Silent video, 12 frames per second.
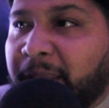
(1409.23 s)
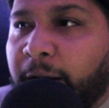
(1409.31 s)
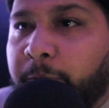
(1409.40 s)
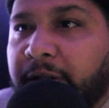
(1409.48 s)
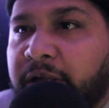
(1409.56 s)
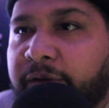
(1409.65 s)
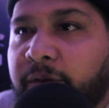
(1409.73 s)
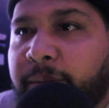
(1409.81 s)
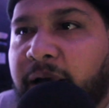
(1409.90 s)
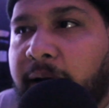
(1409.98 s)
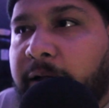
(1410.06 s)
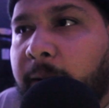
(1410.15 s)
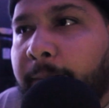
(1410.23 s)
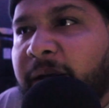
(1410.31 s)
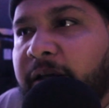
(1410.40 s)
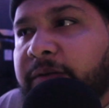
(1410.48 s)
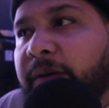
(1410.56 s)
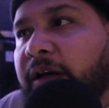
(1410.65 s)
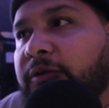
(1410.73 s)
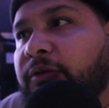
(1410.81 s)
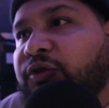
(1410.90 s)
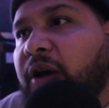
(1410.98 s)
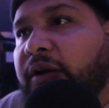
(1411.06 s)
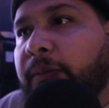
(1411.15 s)
And we're living beyond our means because
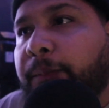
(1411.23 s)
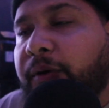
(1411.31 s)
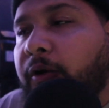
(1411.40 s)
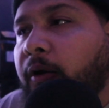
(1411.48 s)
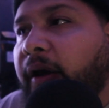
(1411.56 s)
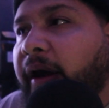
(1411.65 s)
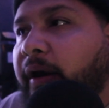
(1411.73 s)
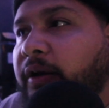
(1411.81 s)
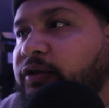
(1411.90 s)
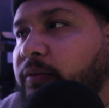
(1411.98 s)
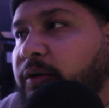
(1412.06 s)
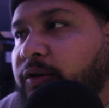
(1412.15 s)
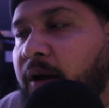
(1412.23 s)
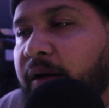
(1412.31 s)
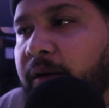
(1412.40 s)
we're trying to put on airs or we're trying